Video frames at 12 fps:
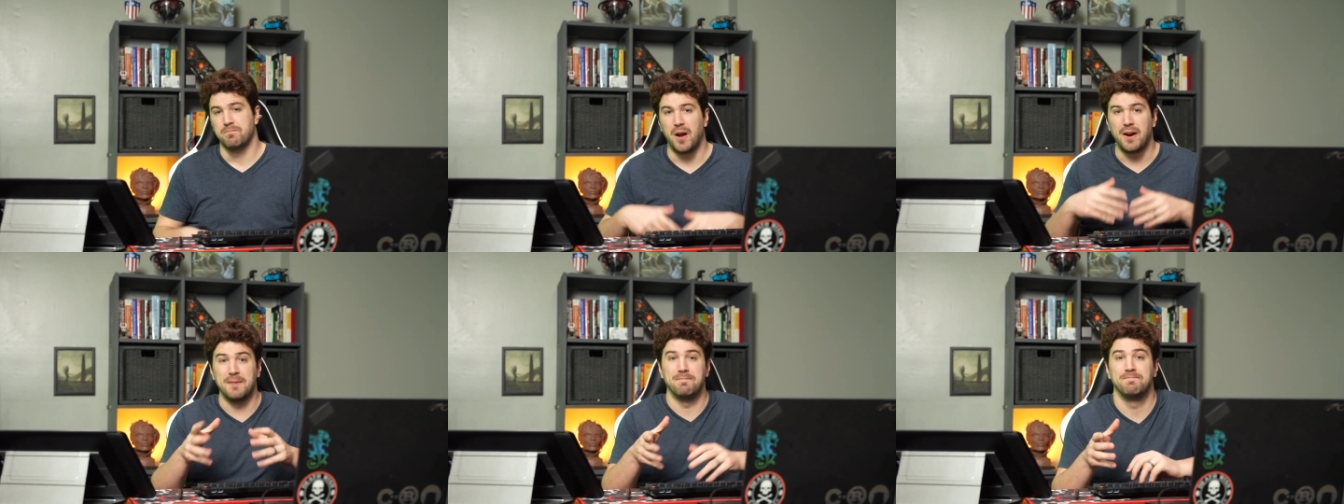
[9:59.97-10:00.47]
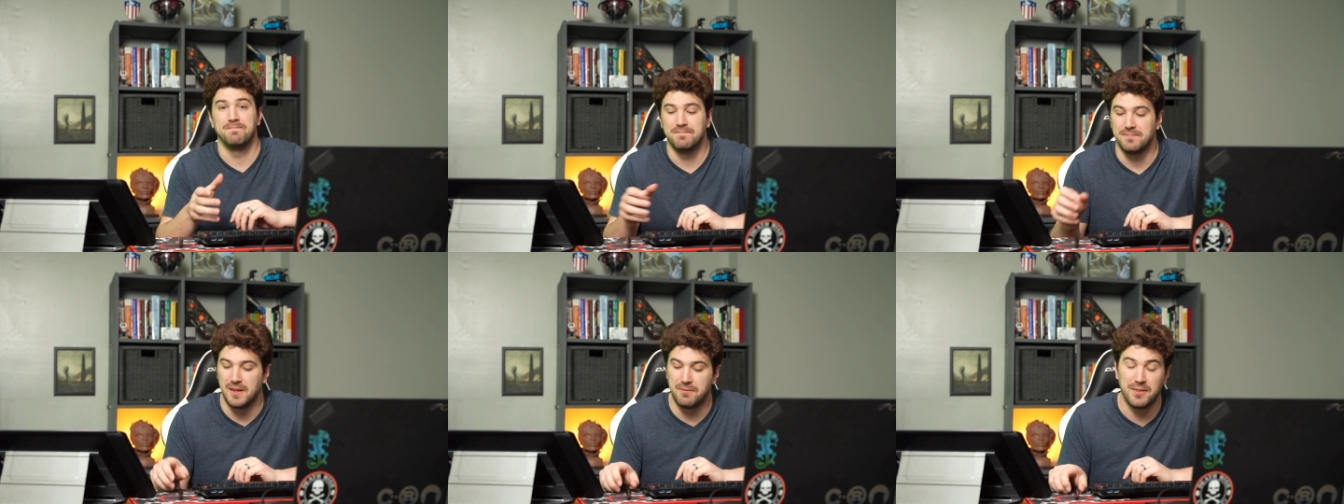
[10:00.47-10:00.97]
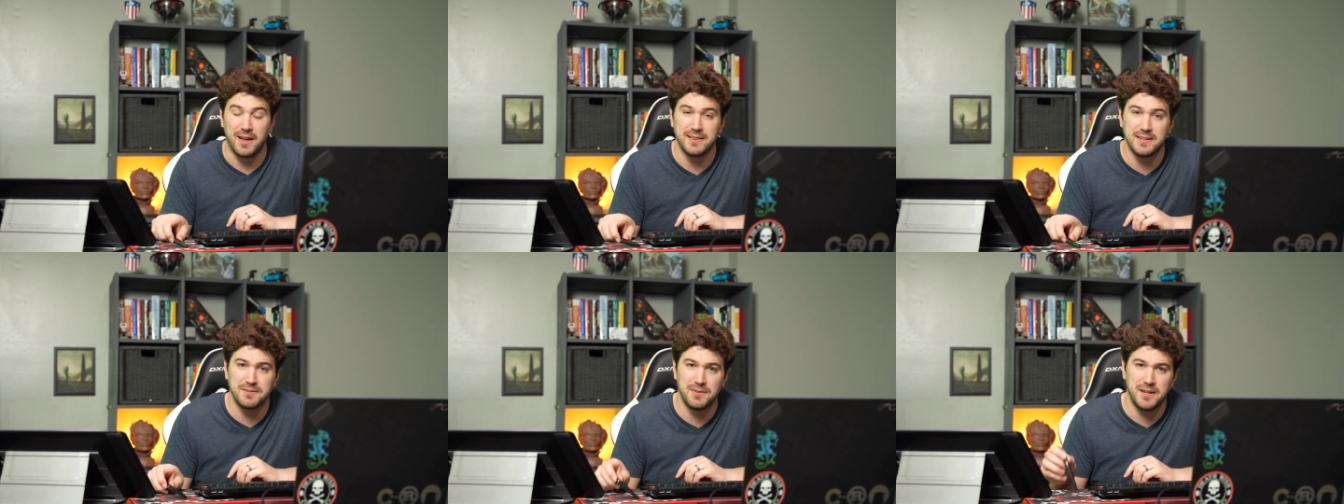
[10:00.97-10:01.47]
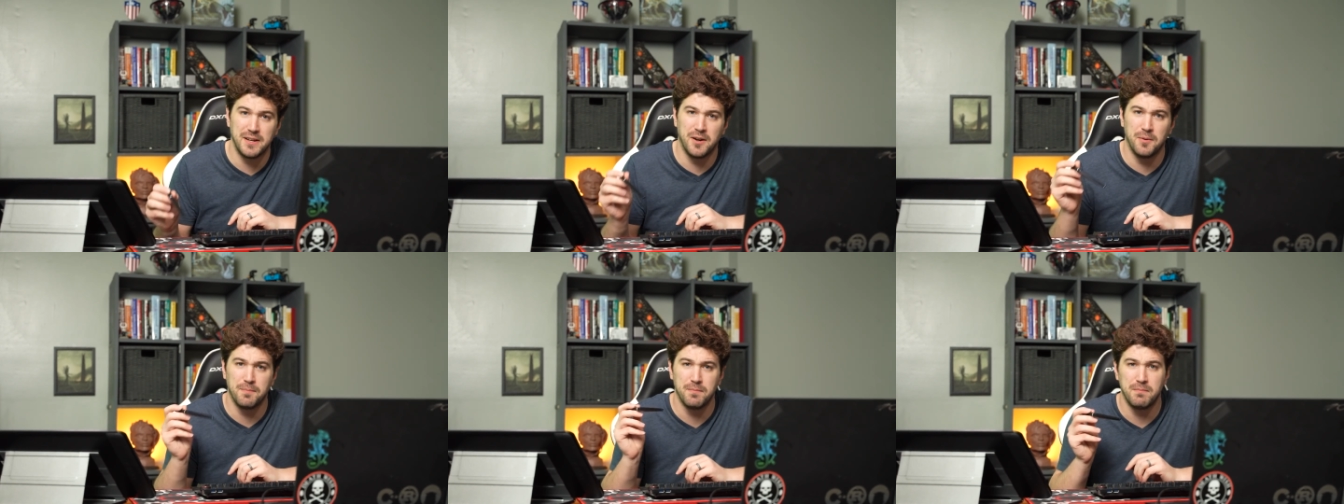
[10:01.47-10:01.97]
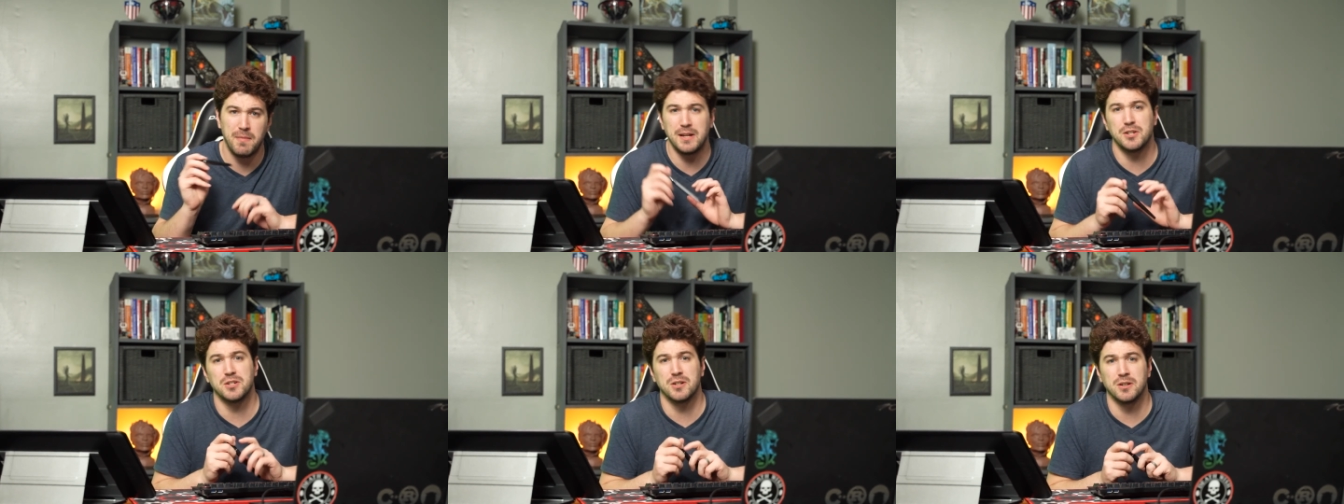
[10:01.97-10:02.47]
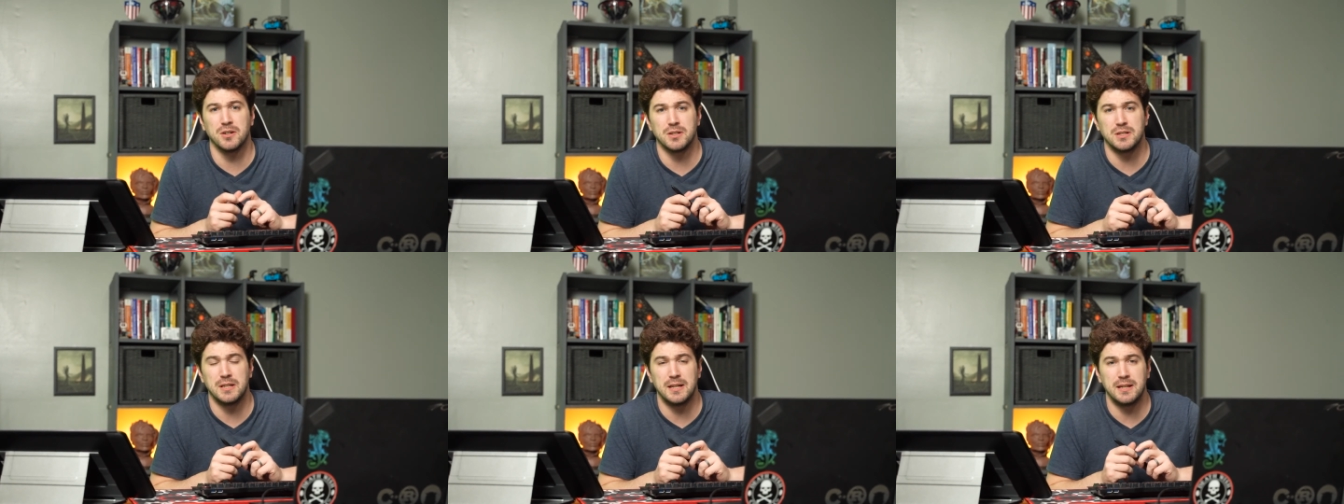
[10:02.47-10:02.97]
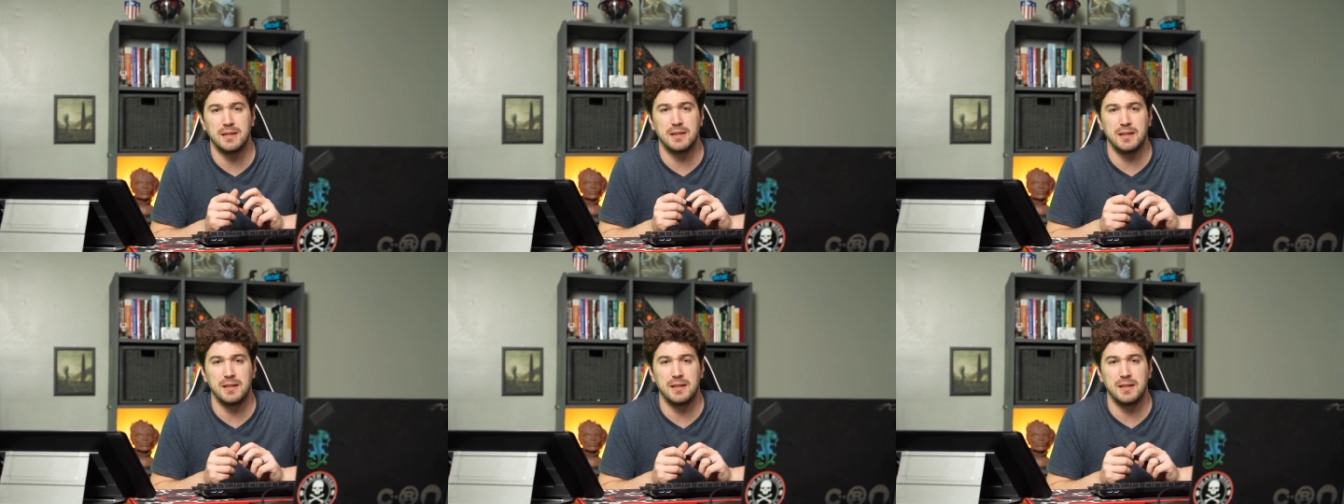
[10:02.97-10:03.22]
All right. If you like this video, make sure to hit